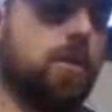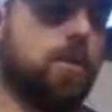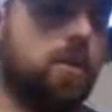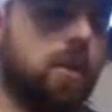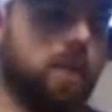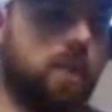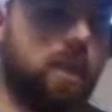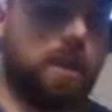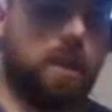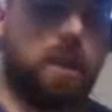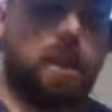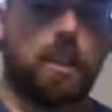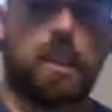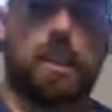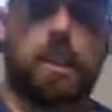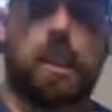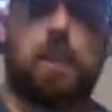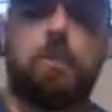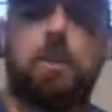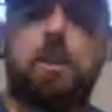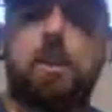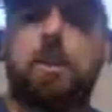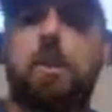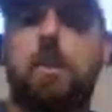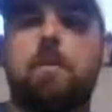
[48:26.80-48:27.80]
Queensland
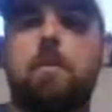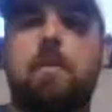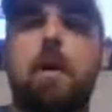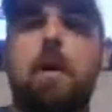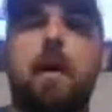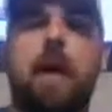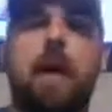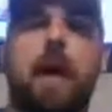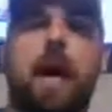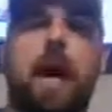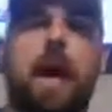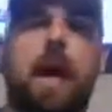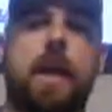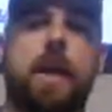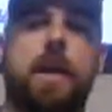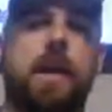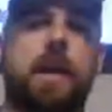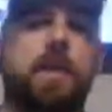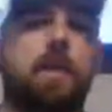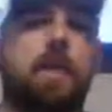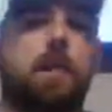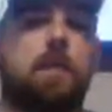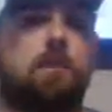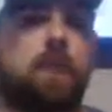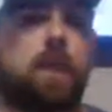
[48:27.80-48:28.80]
Championship. You
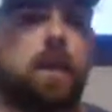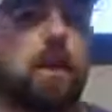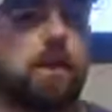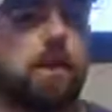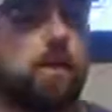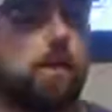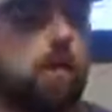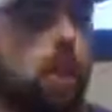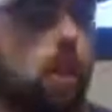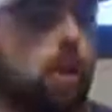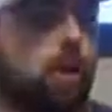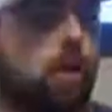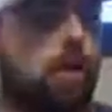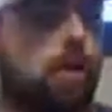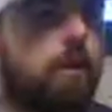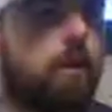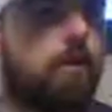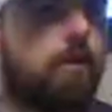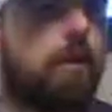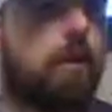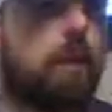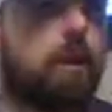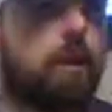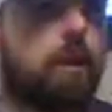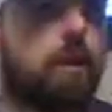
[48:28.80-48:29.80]
ended up getting a
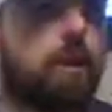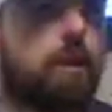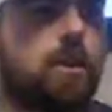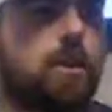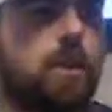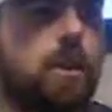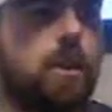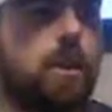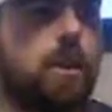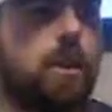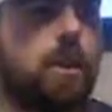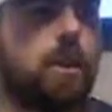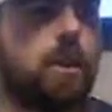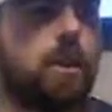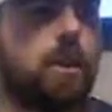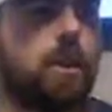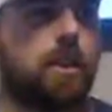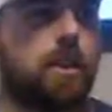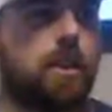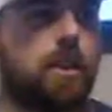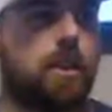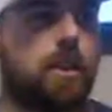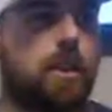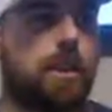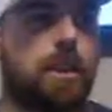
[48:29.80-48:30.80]
podium, but you
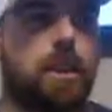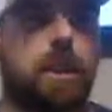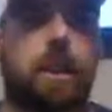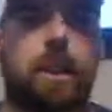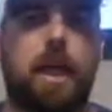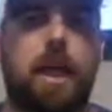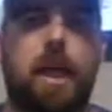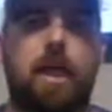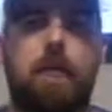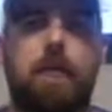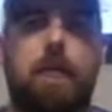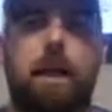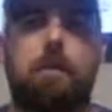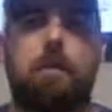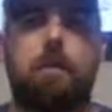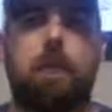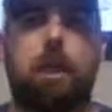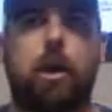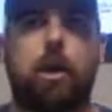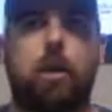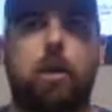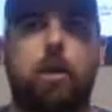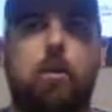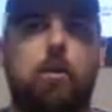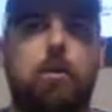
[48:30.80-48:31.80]
certainly didn't luck that
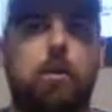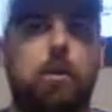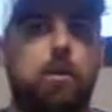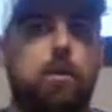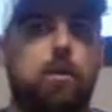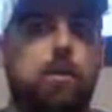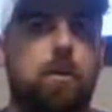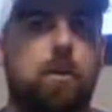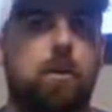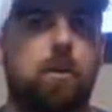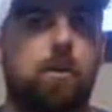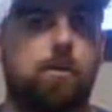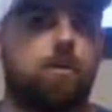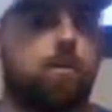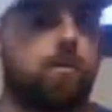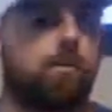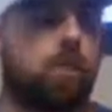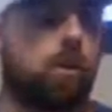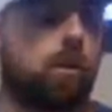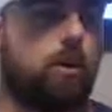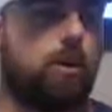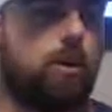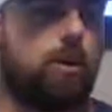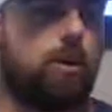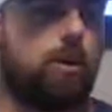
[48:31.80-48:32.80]
podium. You
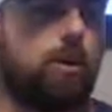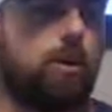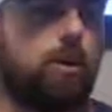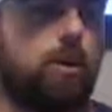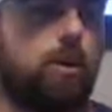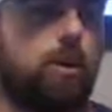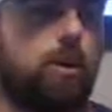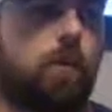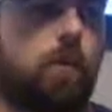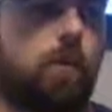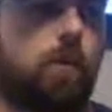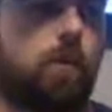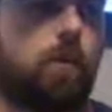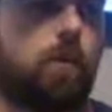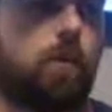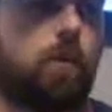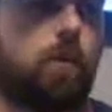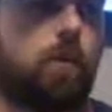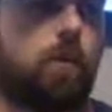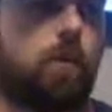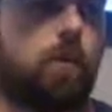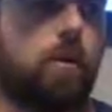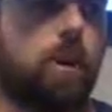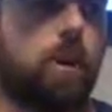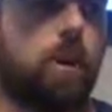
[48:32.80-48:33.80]
put it on the front row,
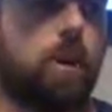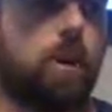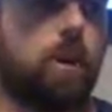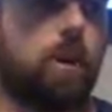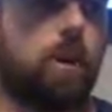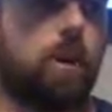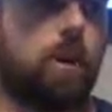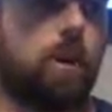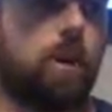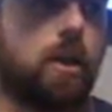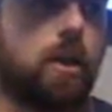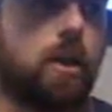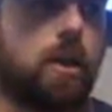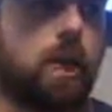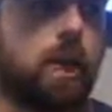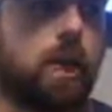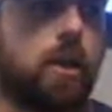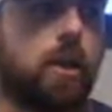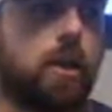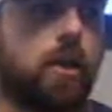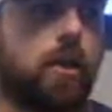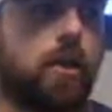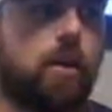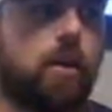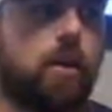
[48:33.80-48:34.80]
and you
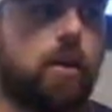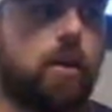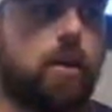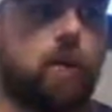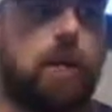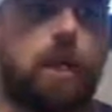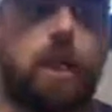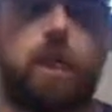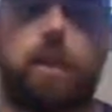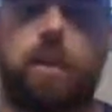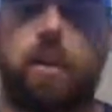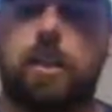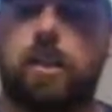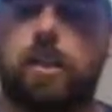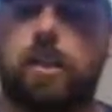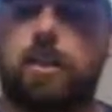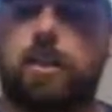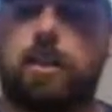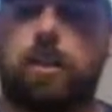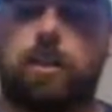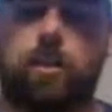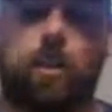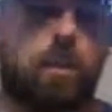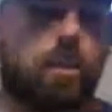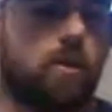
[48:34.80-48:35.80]
led the early stages of
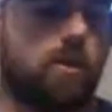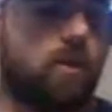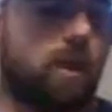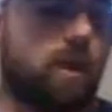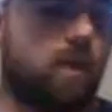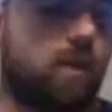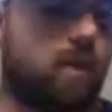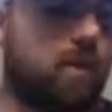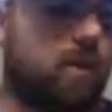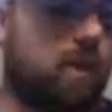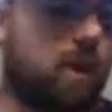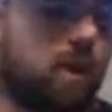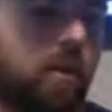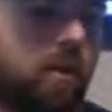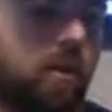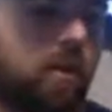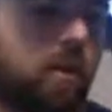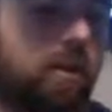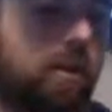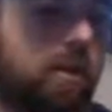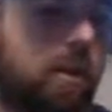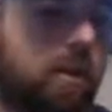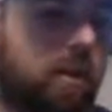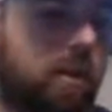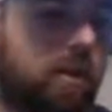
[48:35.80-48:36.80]
the feature race fighting
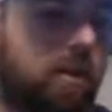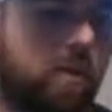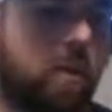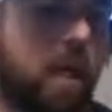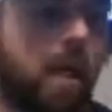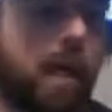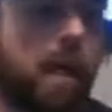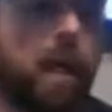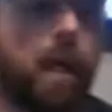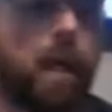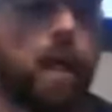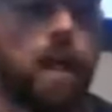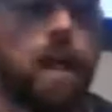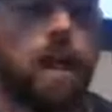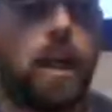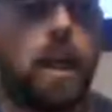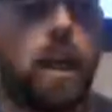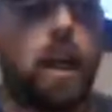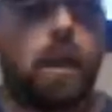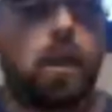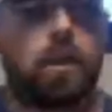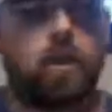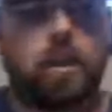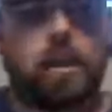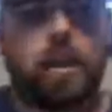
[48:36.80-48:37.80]
with Robbie Farr.
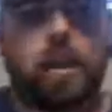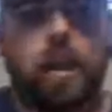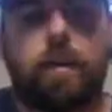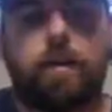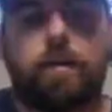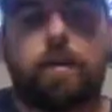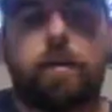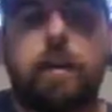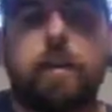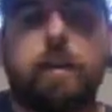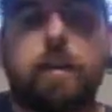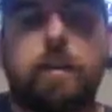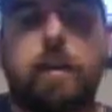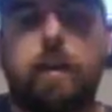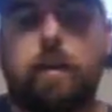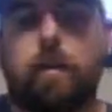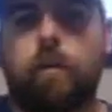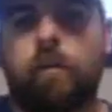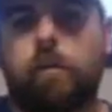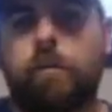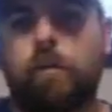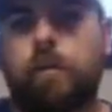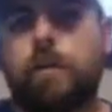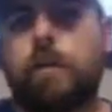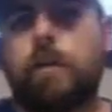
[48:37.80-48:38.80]
How was that for
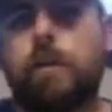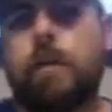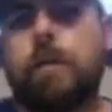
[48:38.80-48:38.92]
yourself?